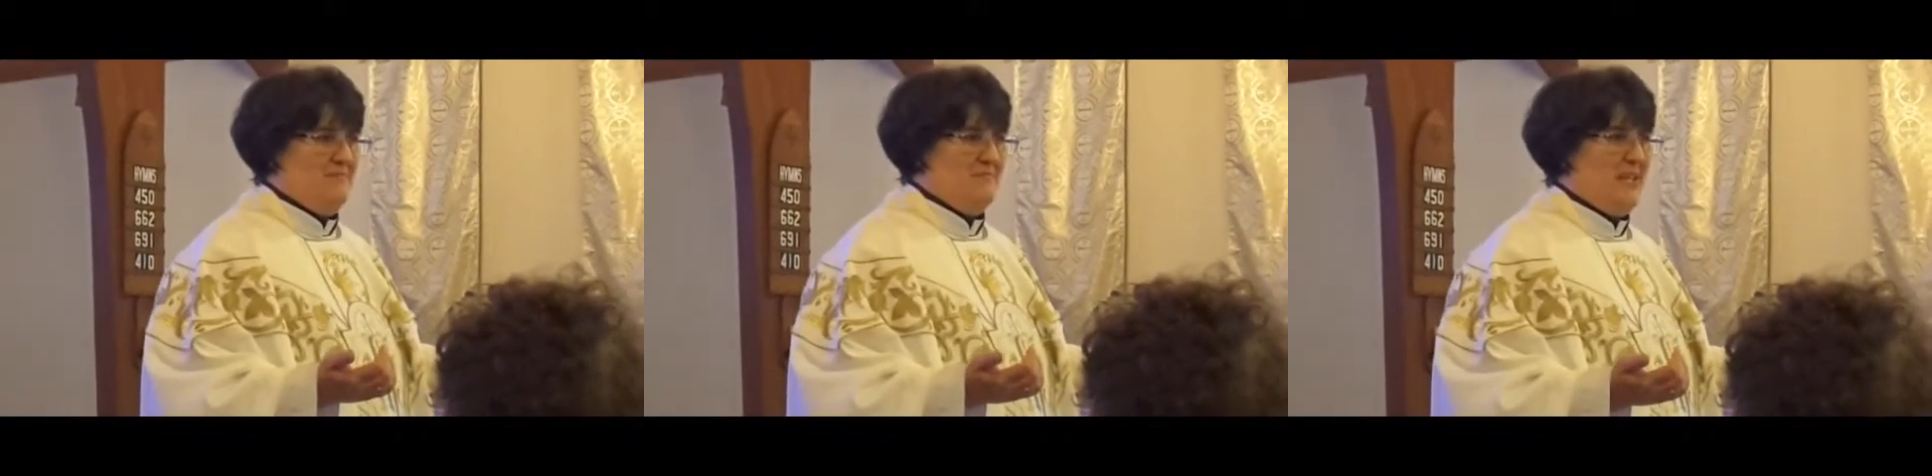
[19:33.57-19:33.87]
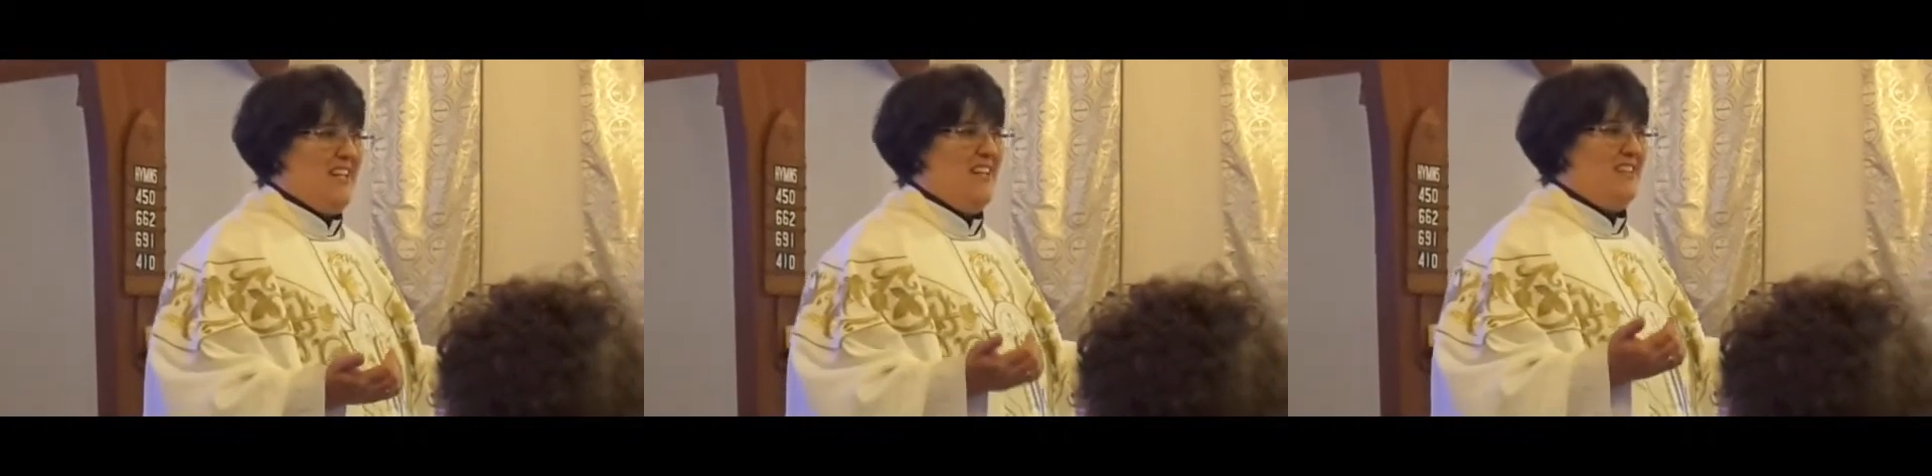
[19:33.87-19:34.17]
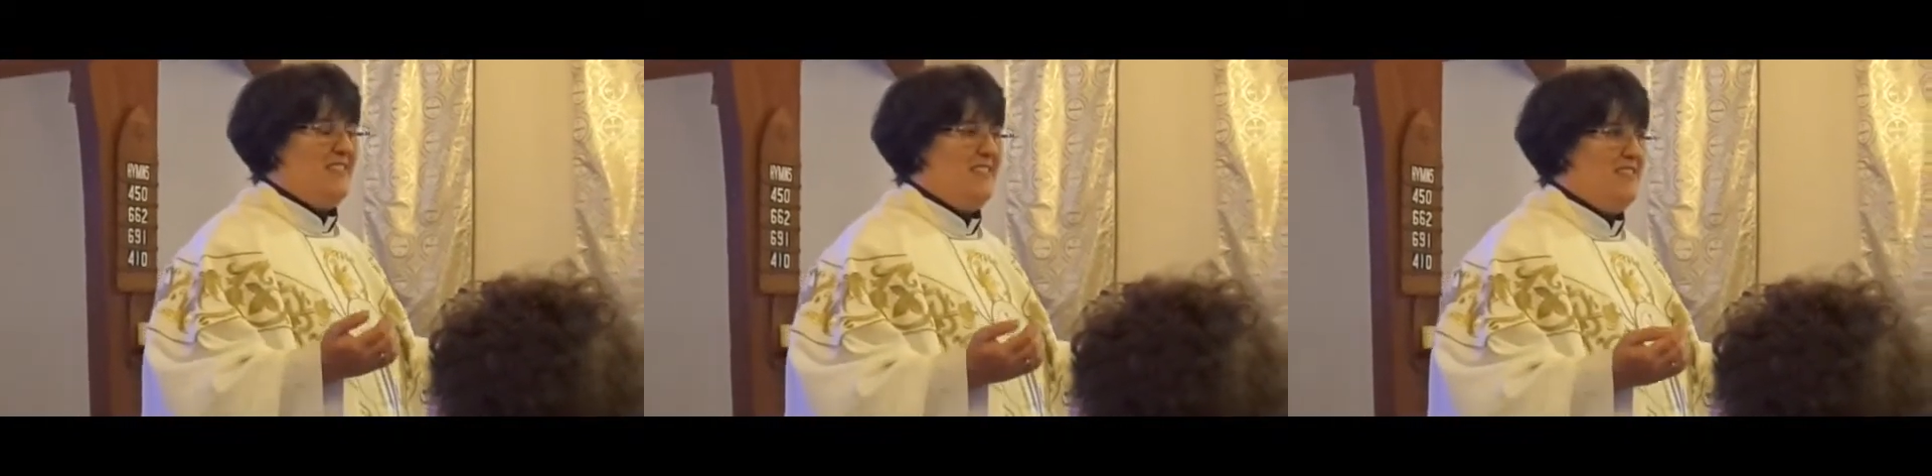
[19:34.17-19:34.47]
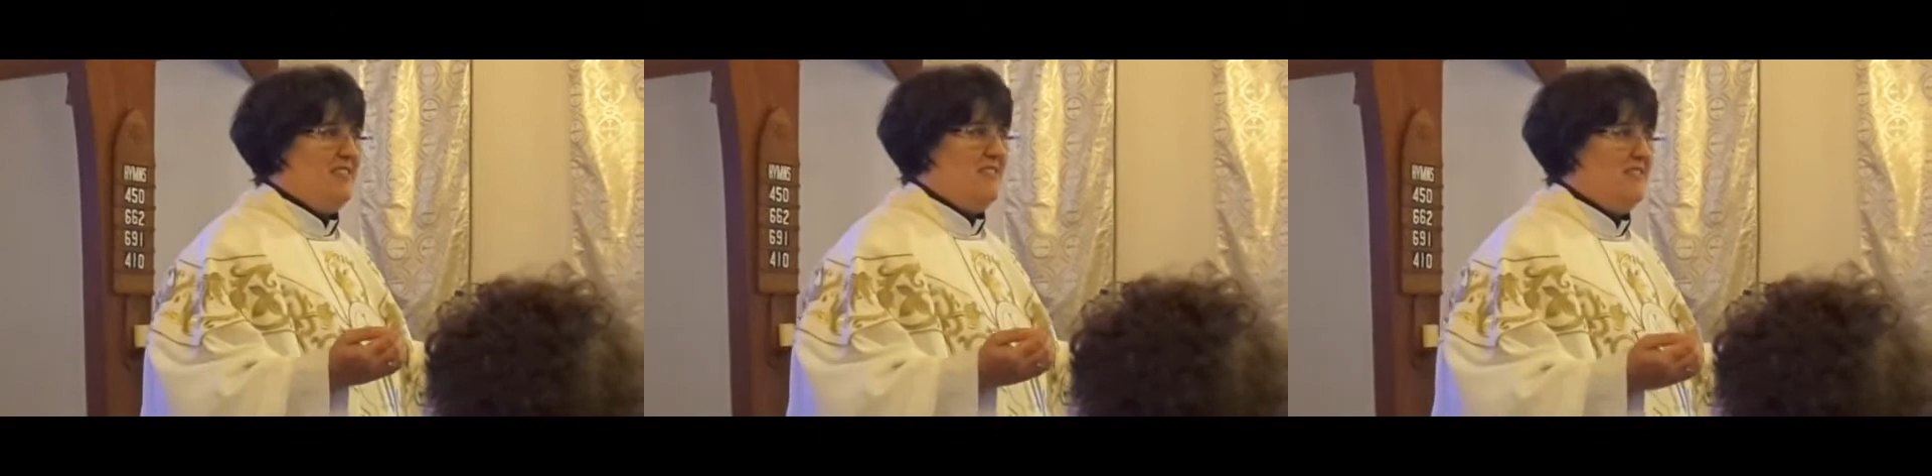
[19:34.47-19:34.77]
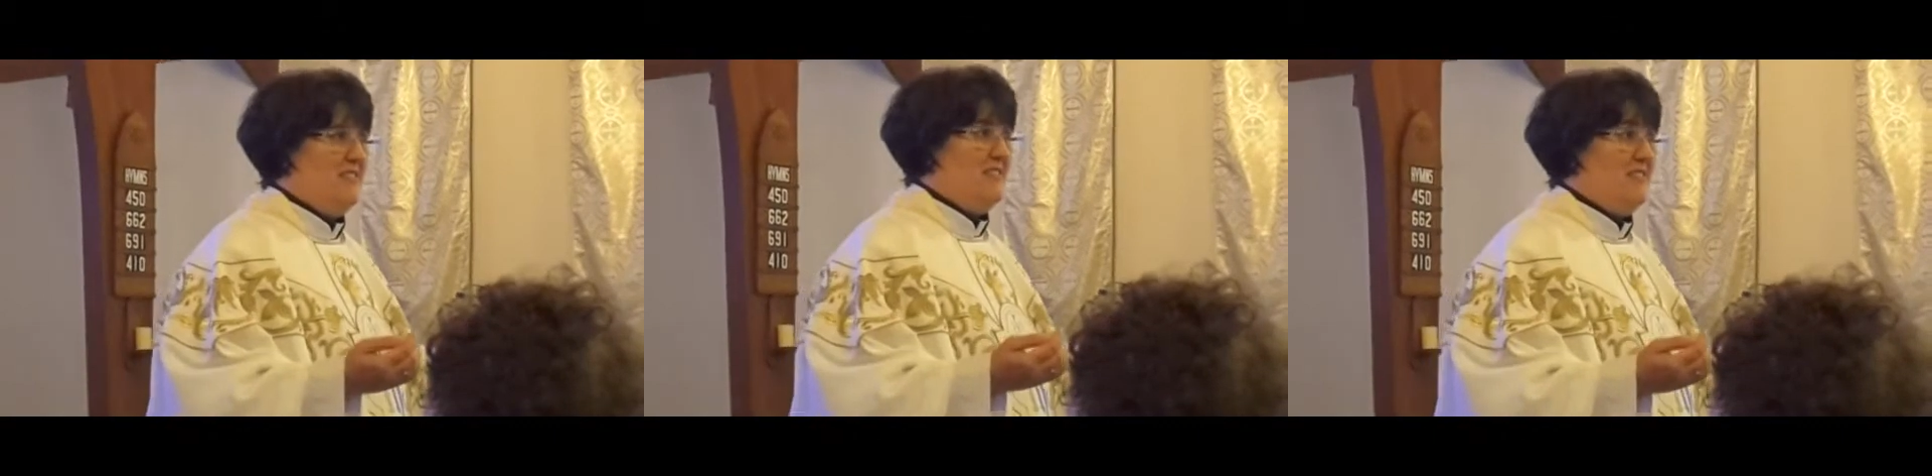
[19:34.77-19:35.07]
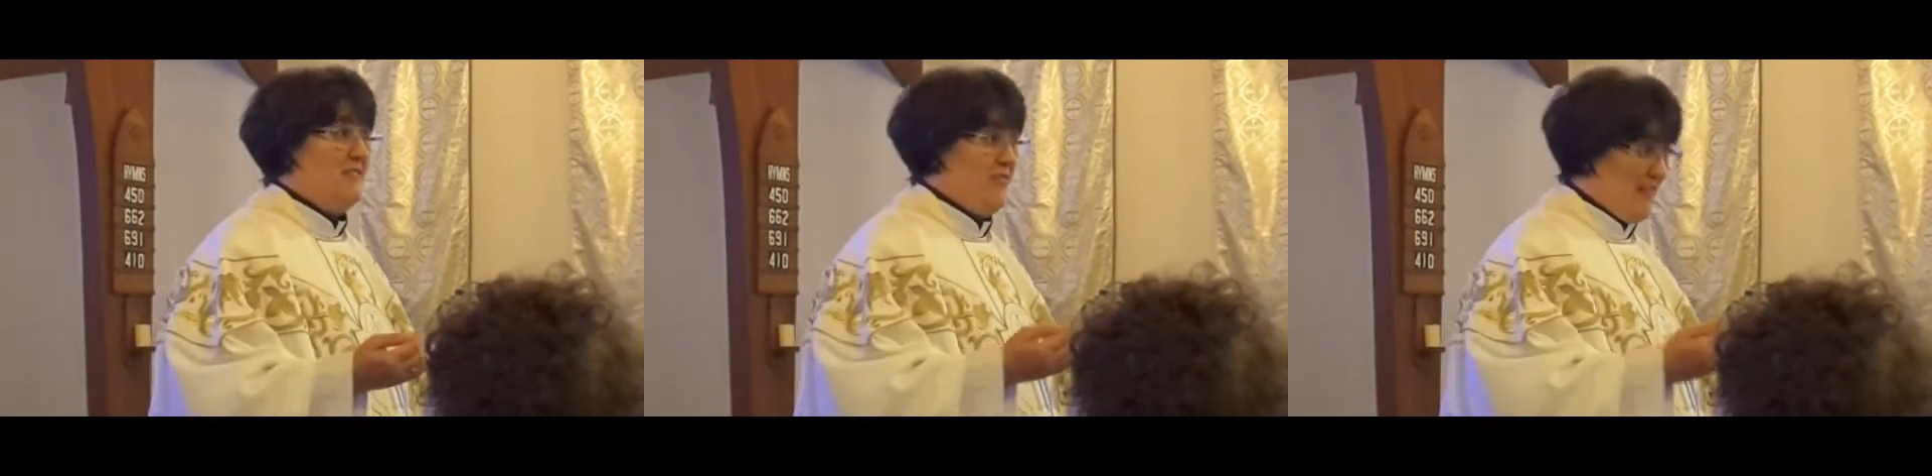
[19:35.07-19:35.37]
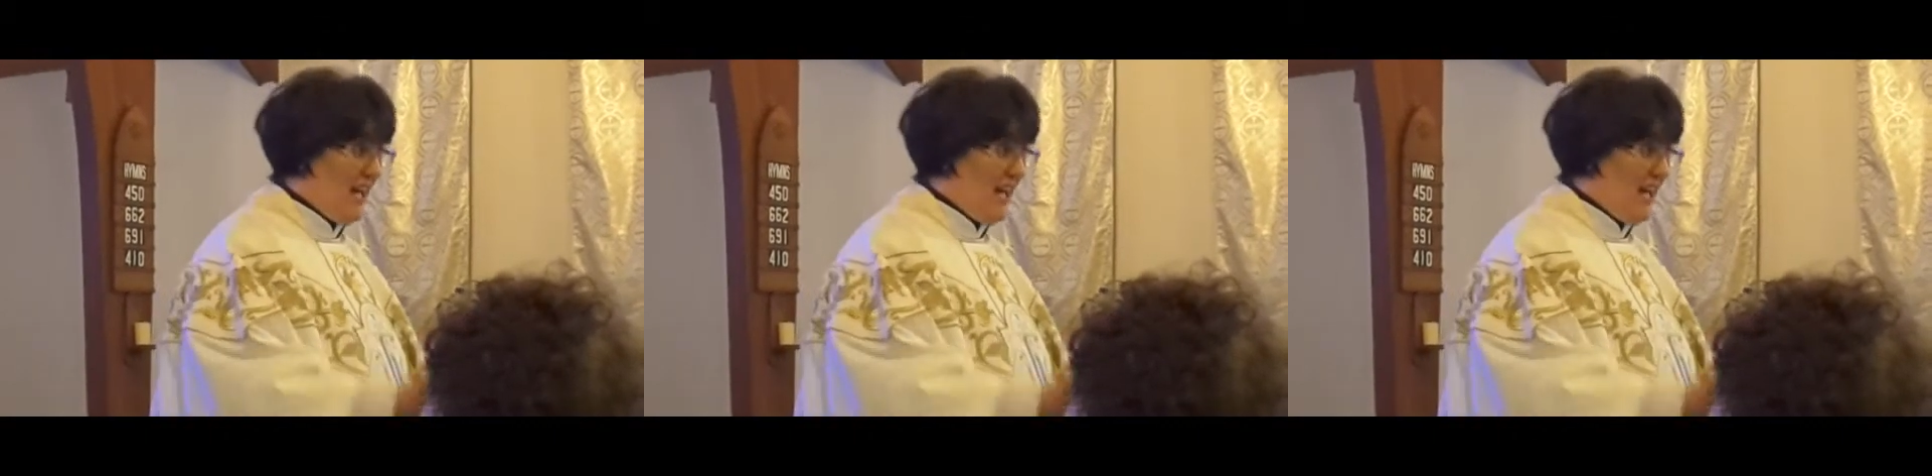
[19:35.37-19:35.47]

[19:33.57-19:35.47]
But it is for